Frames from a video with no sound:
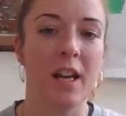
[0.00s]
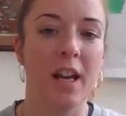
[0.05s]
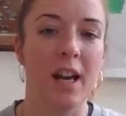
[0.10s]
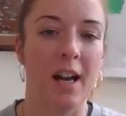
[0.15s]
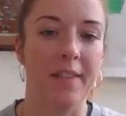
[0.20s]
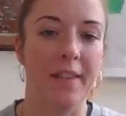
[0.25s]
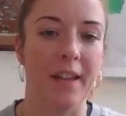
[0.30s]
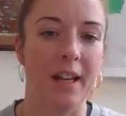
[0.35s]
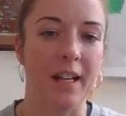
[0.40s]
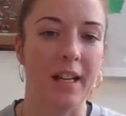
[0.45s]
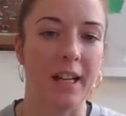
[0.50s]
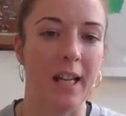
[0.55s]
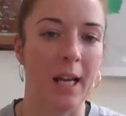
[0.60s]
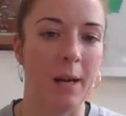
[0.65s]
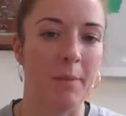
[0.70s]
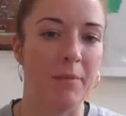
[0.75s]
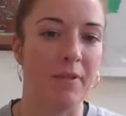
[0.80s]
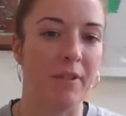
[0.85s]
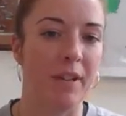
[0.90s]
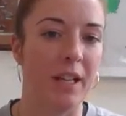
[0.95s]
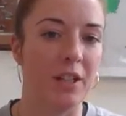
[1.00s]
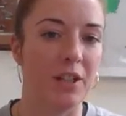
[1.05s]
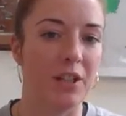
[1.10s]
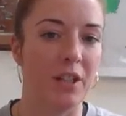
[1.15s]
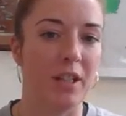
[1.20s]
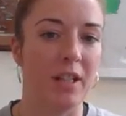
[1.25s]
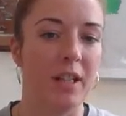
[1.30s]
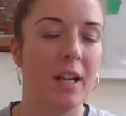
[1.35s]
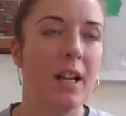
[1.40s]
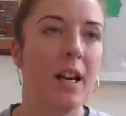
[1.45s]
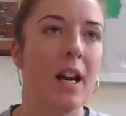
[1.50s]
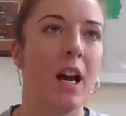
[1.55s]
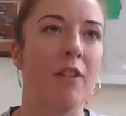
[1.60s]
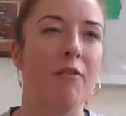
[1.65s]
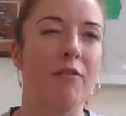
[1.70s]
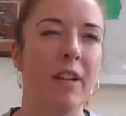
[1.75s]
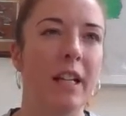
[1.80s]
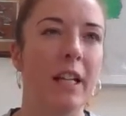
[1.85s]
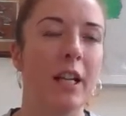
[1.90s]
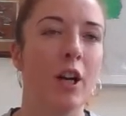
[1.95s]
And that collaboration, I
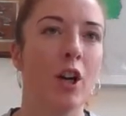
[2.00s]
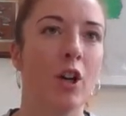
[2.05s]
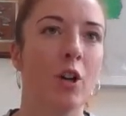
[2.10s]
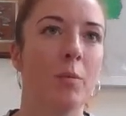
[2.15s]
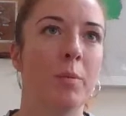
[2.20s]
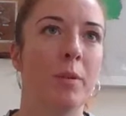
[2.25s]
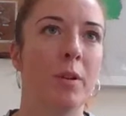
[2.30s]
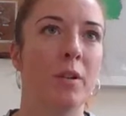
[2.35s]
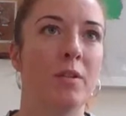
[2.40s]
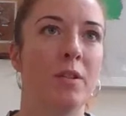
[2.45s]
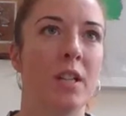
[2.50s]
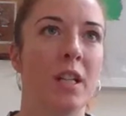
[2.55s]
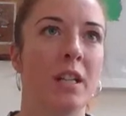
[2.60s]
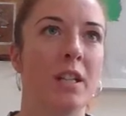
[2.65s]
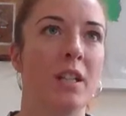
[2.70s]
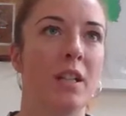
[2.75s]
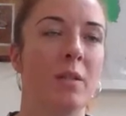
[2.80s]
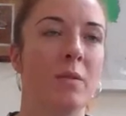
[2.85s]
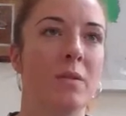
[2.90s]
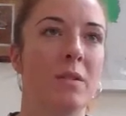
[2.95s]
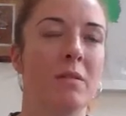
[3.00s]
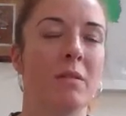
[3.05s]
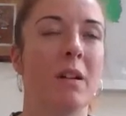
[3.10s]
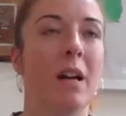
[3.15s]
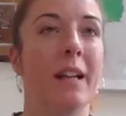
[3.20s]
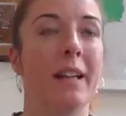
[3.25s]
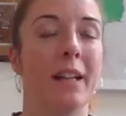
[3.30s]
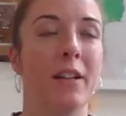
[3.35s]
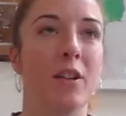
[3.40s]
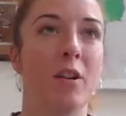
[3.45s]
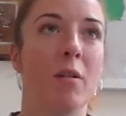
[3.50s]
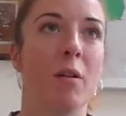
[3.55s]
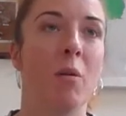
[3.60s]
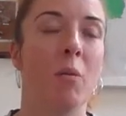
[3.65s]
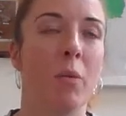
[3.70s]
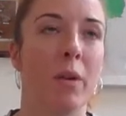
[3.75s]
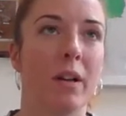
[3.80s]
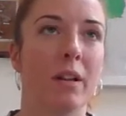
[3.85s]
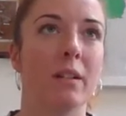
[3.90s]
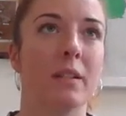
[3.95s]
really hope continues, and I know it
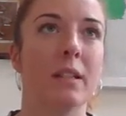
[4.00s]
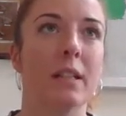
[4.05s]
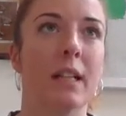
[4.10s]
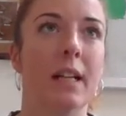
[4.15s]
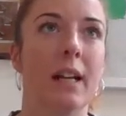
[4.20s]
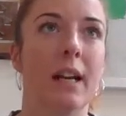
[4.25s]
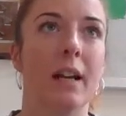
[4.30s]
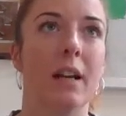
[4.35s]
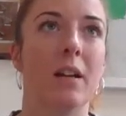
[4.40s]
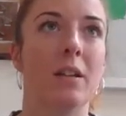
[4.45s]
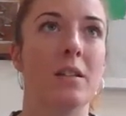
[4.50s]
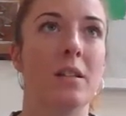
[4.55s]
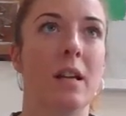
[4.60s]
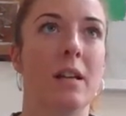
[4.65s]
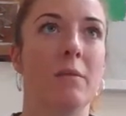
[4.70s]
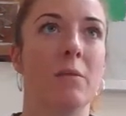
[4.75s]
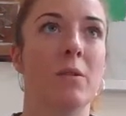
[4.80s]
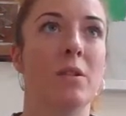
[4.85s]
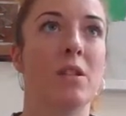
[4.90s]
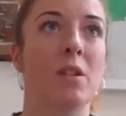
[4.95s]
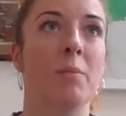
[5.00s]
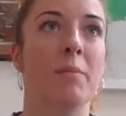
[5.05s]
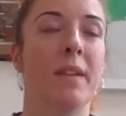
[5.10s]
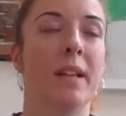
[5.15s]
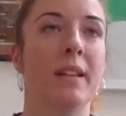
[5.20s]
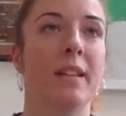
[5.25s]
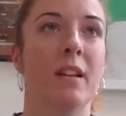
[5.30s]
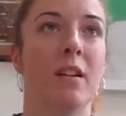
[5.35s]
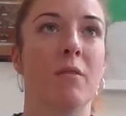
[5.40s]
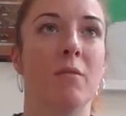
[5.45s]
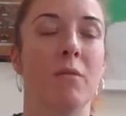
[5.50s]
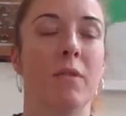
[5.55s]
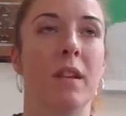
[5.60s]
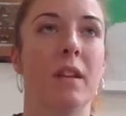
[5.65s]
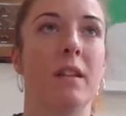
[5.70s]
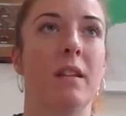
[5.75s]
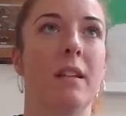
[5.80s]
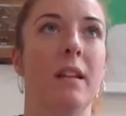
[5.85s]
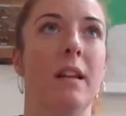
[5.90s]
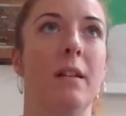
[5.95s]
will, because it was something that
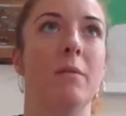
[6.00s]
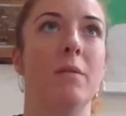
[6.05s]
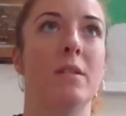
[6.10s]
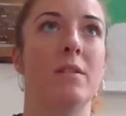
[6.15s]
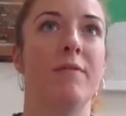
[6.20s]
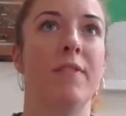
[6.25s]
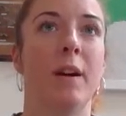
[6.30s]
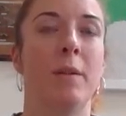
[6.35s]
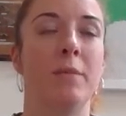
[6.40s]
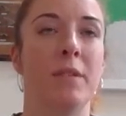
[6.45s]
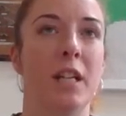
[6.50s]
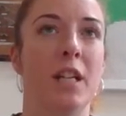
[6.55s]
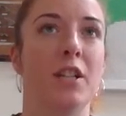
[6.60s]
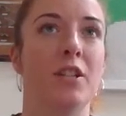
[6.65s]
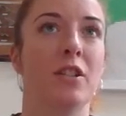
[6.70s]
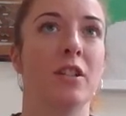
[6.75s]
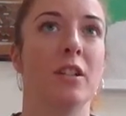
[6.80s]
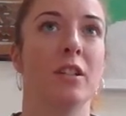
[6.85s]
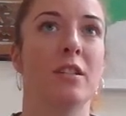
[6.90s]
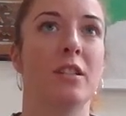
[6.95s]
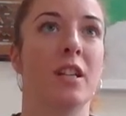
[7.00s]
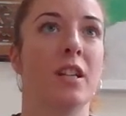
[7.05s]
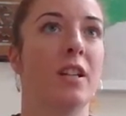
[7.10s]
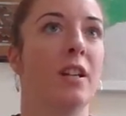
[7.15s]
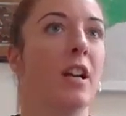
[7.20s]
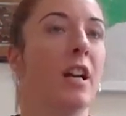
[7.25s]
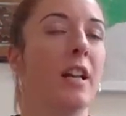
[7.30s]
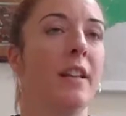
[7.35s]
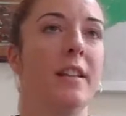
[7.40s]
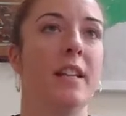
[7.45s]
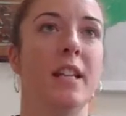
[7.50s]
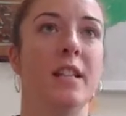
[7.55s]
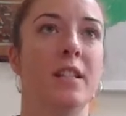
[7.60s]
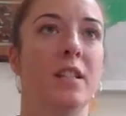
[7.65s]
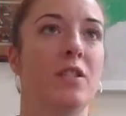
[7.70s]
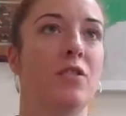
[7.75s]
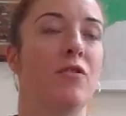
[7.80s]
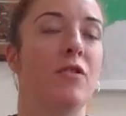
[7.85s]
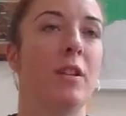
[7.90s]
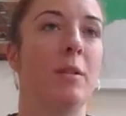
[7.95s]
it was foundational to the
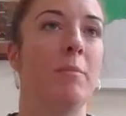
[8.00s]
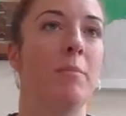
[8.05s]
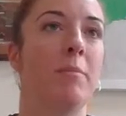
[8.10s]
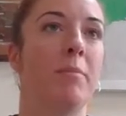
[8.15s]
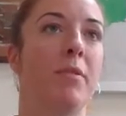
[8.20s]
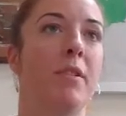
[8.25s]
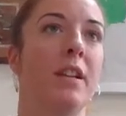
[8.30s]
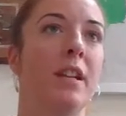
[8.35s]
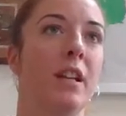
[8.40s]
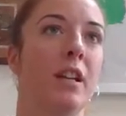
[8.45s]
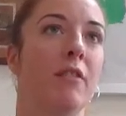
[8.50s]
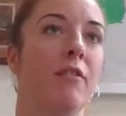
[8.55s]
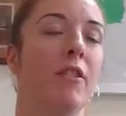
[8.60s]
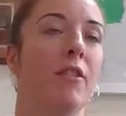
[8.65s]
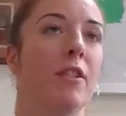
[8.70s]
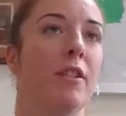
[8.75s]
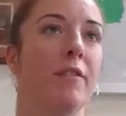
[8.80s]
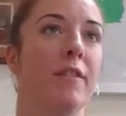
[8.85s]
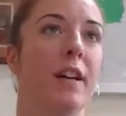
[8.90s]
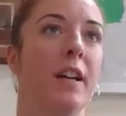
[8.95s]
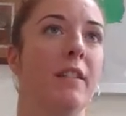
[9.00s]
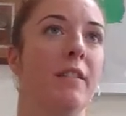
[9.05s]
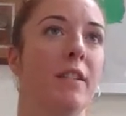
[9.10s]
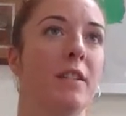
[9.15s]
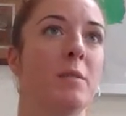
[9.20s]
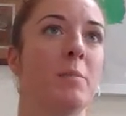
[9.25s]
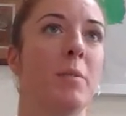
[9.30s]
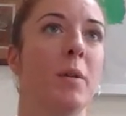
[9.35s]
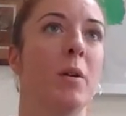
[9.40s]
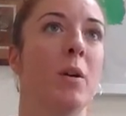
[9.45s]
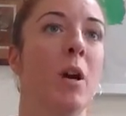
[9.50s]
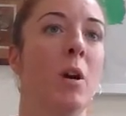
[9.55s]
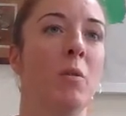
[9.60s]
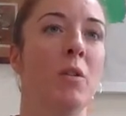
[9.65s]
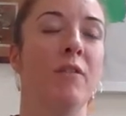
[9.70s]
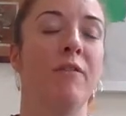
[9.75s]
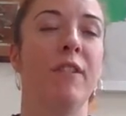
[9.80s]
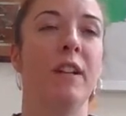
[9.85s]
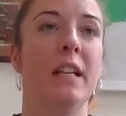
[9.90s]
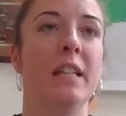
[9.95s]
industry pre-coronavirus, but
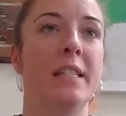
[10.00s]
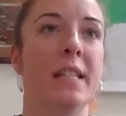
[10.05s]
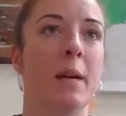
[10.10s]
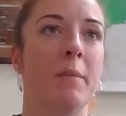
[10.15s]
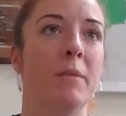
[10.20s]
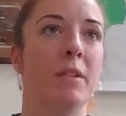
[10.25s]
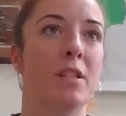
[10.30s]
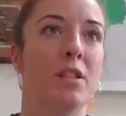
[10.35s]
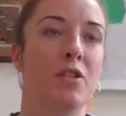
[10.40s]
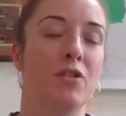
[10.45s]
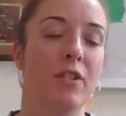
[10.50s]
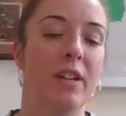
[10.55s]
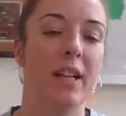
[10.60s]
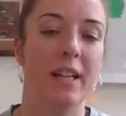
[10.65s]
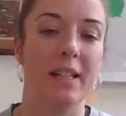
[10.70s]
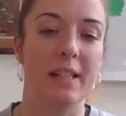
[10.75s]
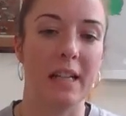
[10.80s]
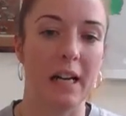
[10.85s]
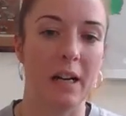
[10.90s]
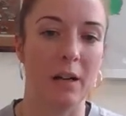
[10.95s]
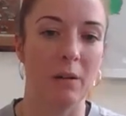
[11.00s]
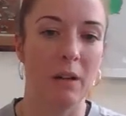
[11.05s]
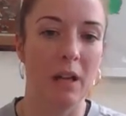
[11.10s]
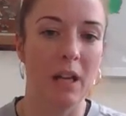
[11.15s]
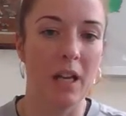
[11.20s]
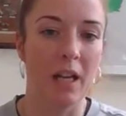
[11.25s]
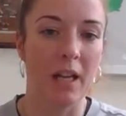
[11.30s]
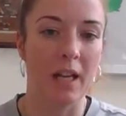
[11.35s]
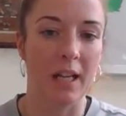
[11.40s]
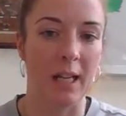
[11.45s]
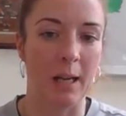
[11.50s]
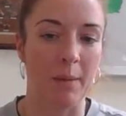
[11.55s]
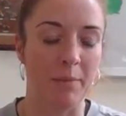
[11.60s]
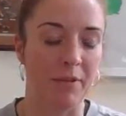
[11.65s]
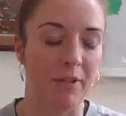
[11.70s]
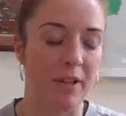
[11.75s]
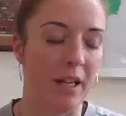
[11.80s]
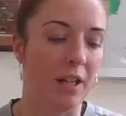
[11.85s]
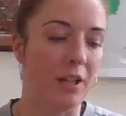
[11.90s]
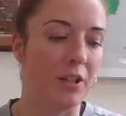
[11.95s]
we've really demonstrated how
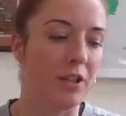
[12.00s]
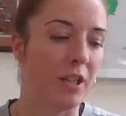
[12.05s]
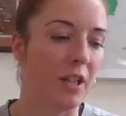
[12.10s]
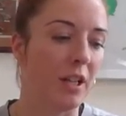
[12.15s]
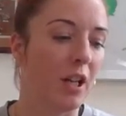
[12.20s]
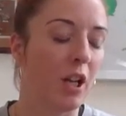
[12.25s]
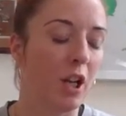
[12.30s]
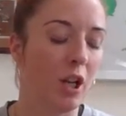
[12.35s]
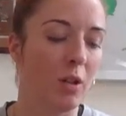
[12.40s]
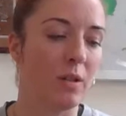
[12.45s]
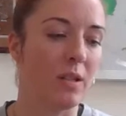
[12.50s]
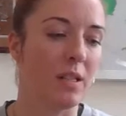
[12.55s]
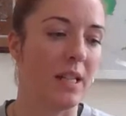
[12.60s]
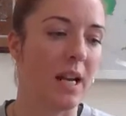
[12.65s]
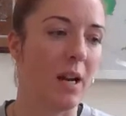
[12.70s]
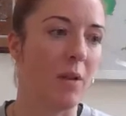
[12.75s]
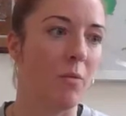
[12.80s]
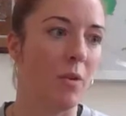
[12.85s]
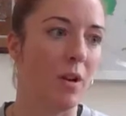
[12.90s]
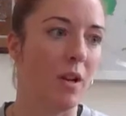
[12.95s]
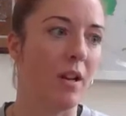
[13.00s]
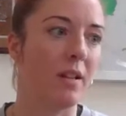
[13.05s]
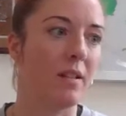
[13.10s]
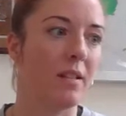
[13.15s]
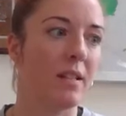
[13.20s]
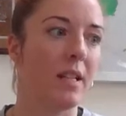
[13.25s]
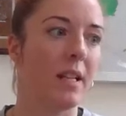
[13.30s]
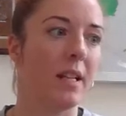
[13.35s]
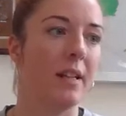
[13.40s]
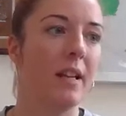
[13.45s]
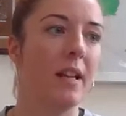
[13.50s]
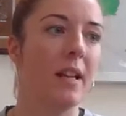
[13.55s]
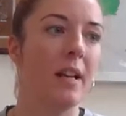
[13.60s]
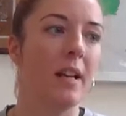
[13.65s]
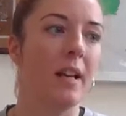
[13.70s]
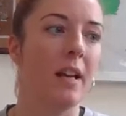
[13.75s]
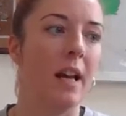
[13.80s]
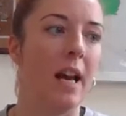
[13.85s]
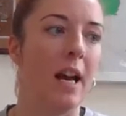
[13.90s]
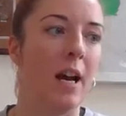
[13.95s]
collaboration and close networks can
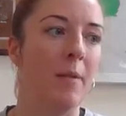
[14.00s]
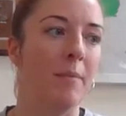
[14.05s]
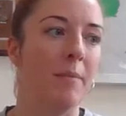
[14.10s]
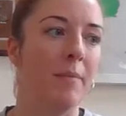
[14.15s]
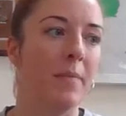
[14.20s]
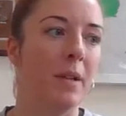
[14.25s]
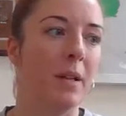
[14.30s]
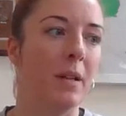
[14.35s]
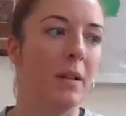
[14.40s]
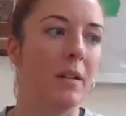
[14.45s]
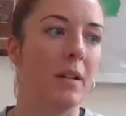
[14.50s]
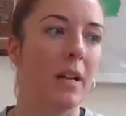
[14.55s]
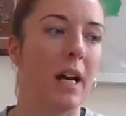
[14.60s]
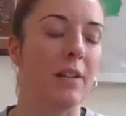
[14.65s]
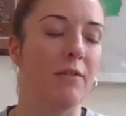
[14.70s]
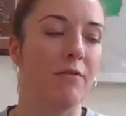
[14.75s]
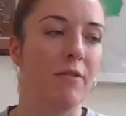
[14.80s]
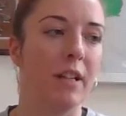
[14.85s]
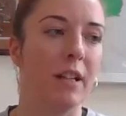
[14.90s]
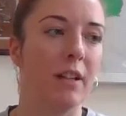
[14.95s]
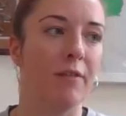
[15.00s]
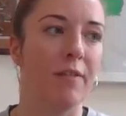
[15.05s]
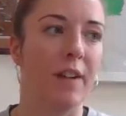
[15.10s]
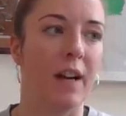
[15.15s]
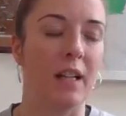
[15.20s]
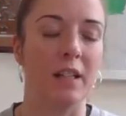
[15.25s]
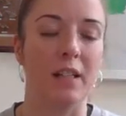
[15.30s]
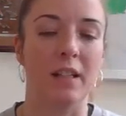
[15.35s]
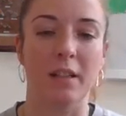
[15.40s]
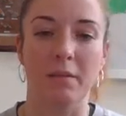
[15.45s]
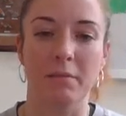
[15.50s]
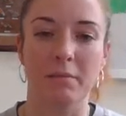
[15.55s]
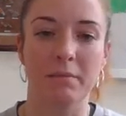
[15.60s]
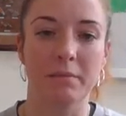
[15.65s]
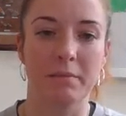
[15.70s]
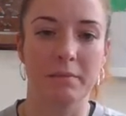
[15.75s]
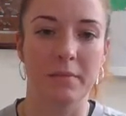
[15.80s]
add real value.